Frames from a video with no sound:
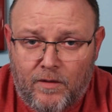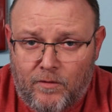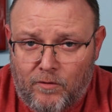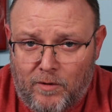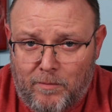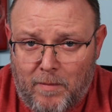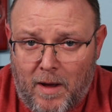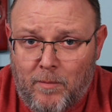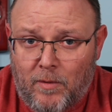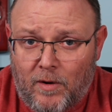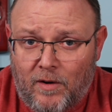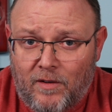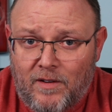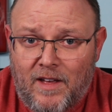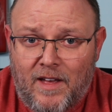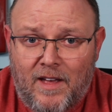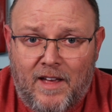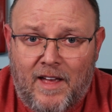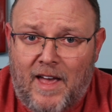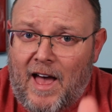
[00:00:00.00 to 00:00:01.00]
Remember,
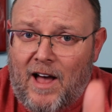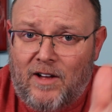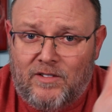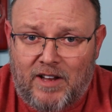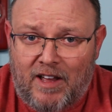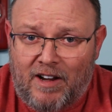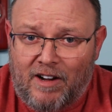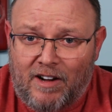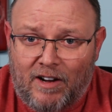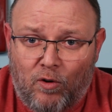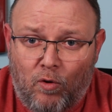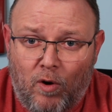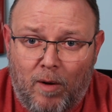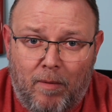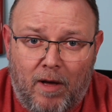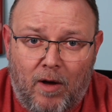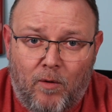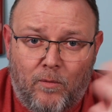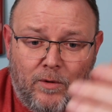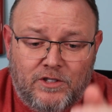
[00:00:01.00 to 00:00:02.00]
outdated equipment,